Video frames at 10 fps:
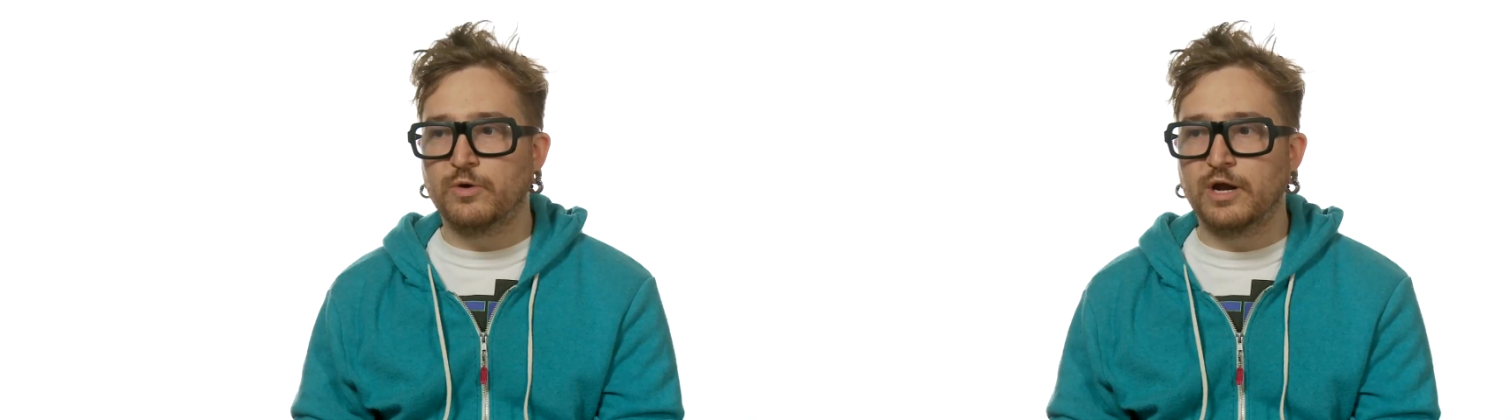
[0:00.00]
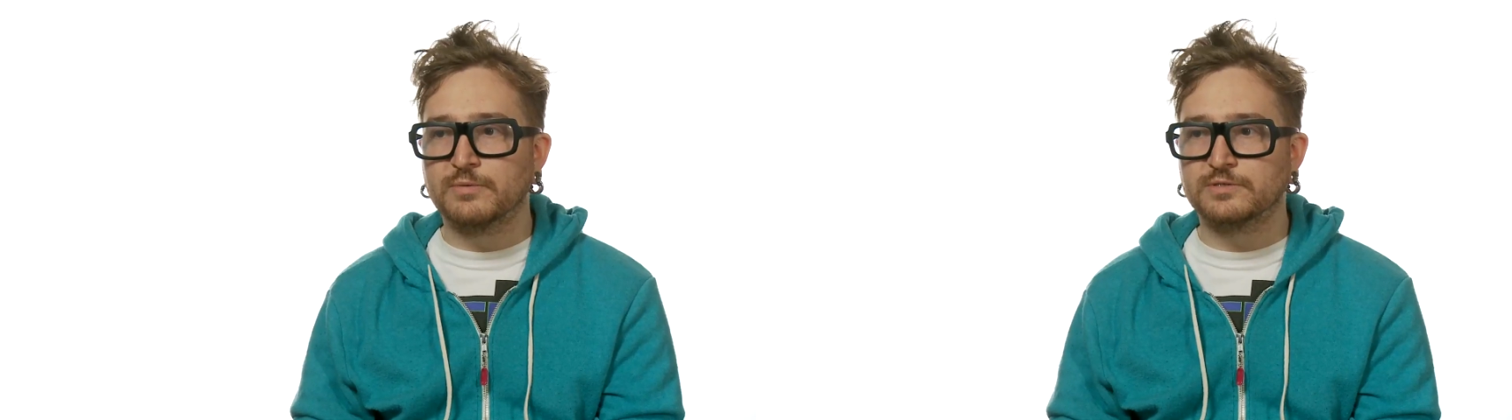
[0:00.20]

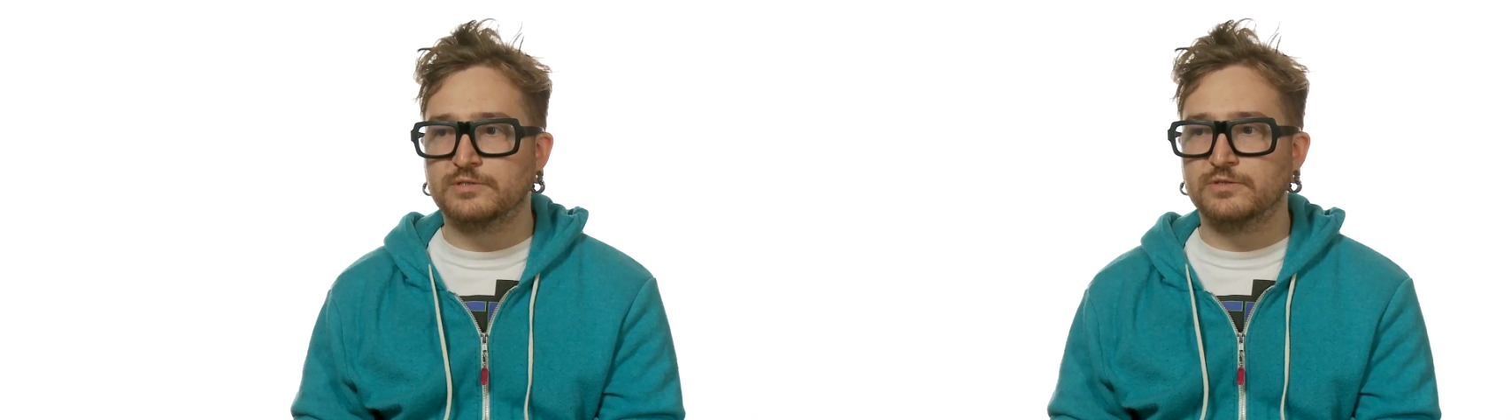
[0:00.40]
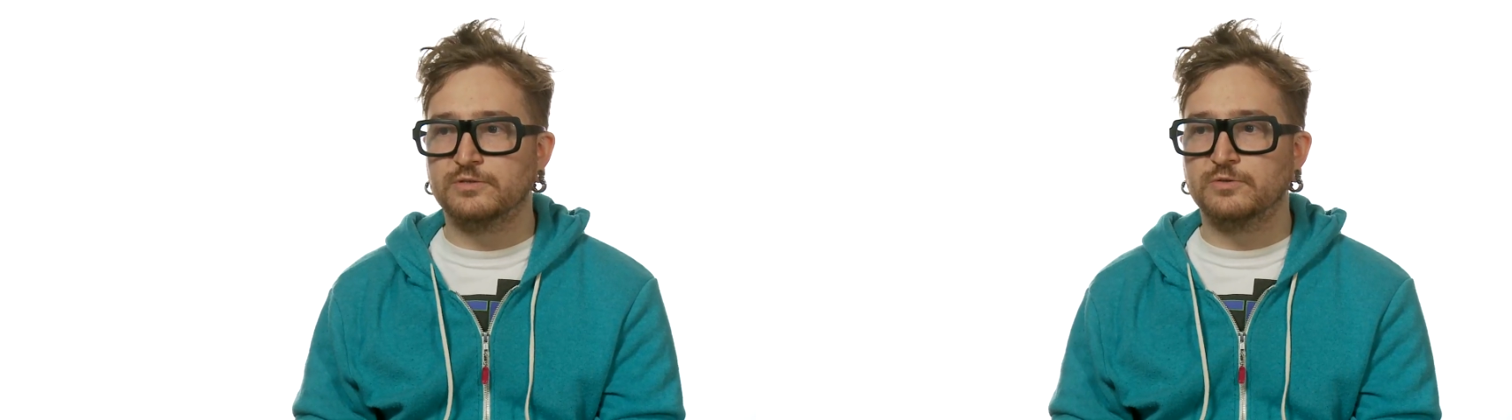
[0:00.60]
were able
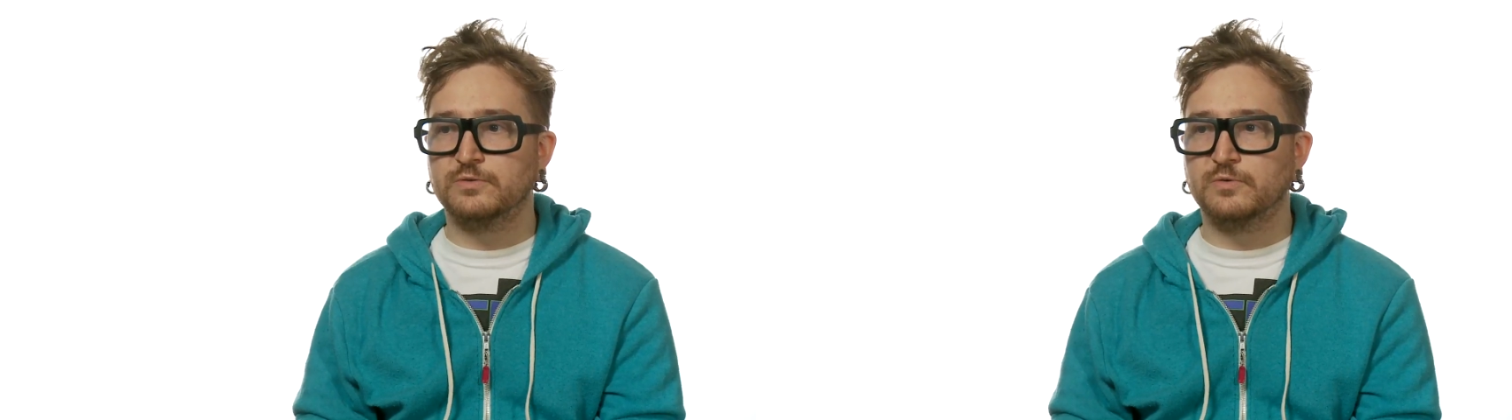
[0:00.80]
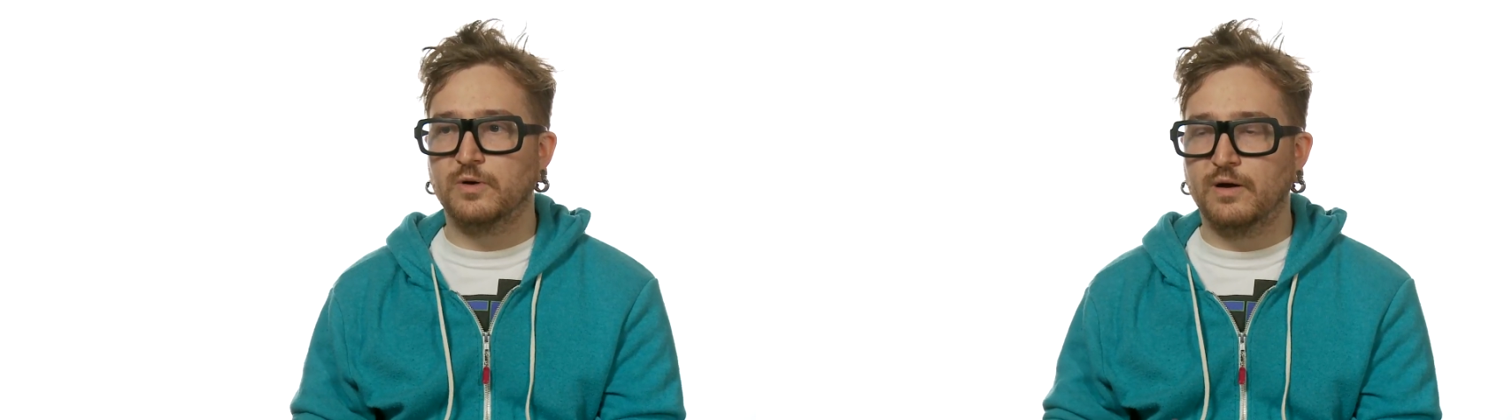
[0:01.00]

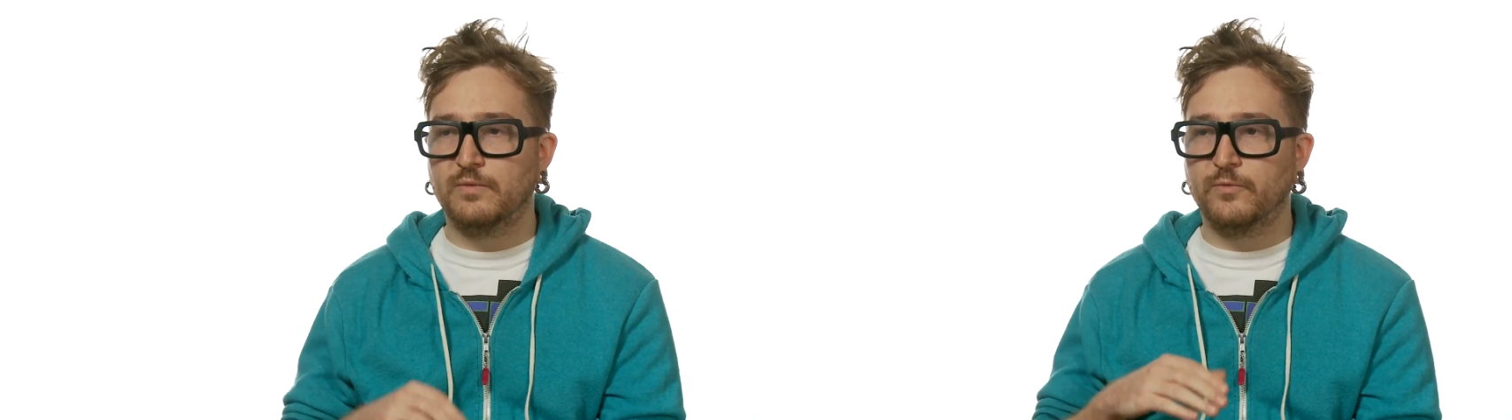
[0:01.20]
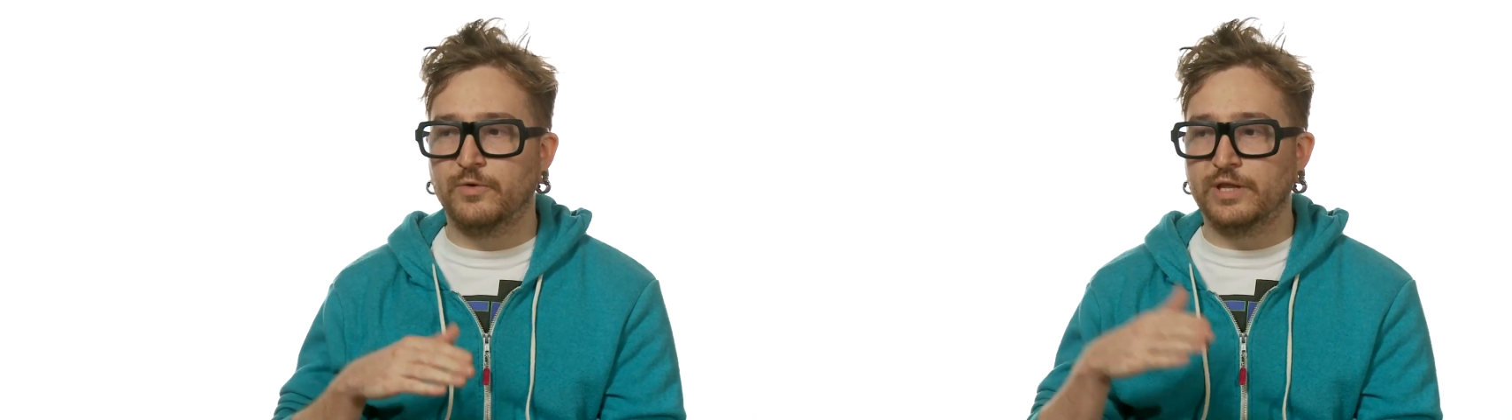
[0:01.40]
to
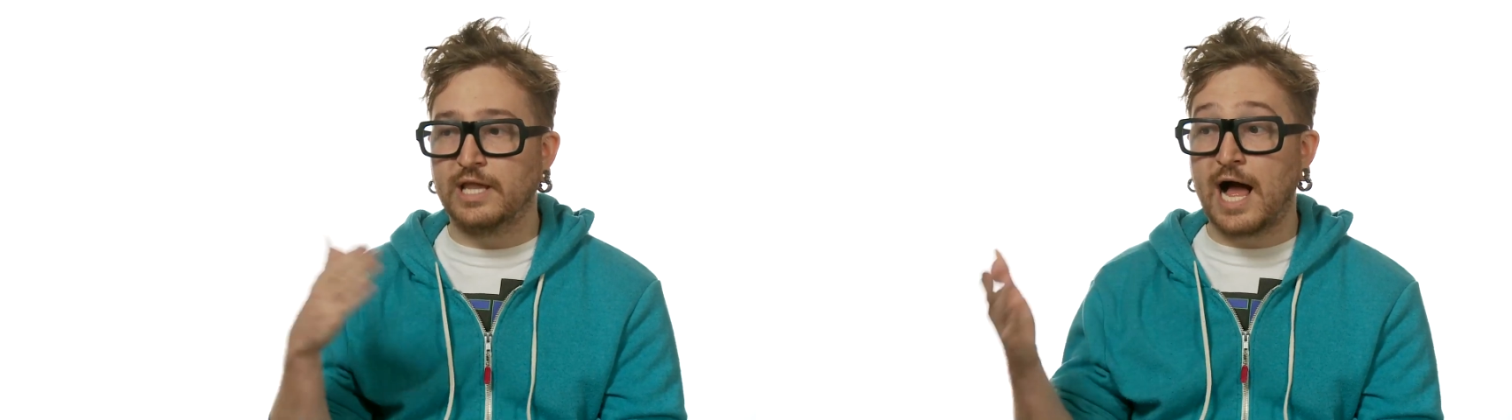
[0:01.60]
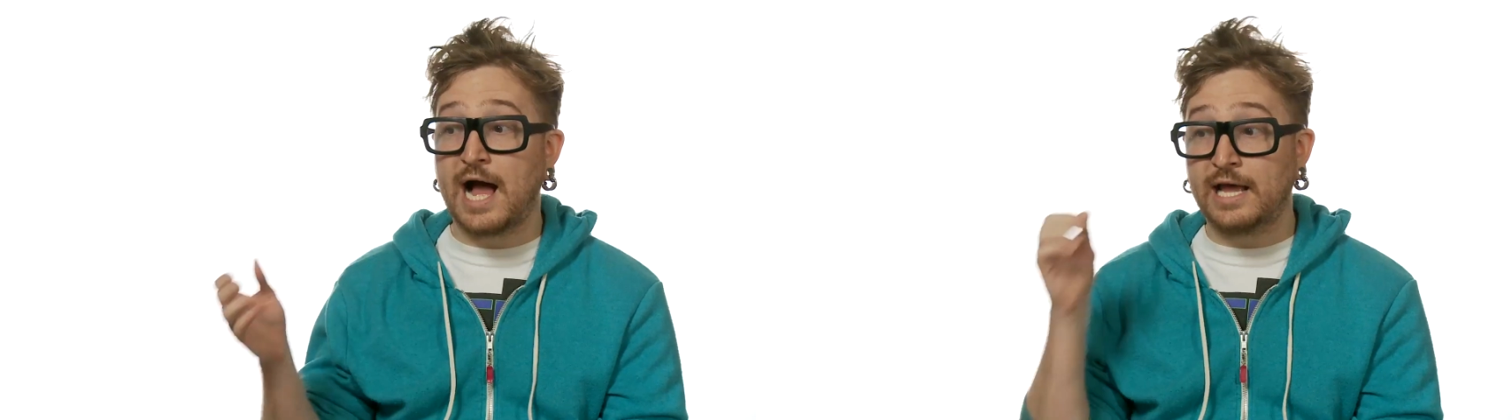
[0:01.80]

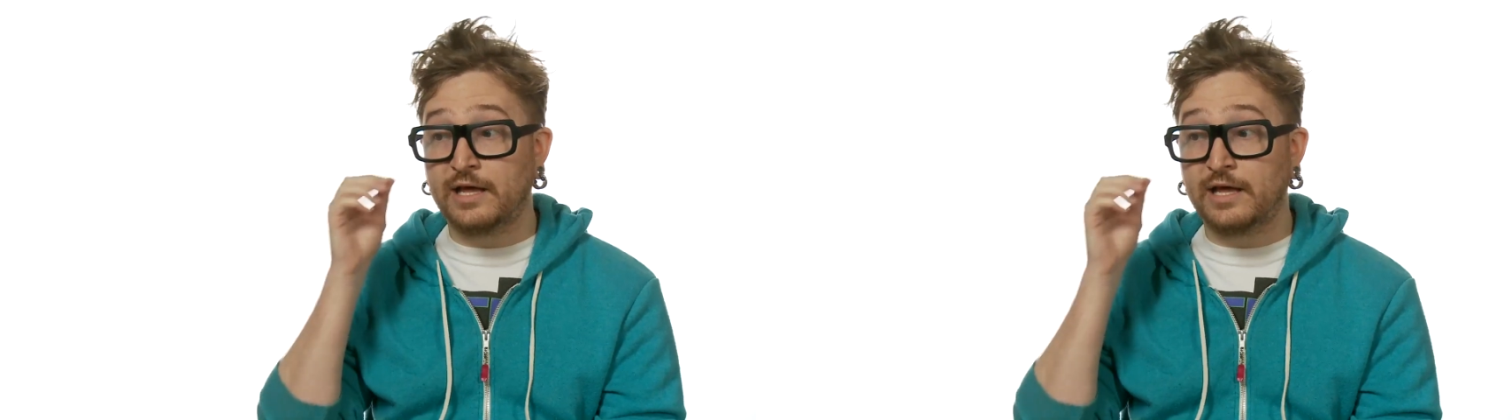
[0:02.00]
rely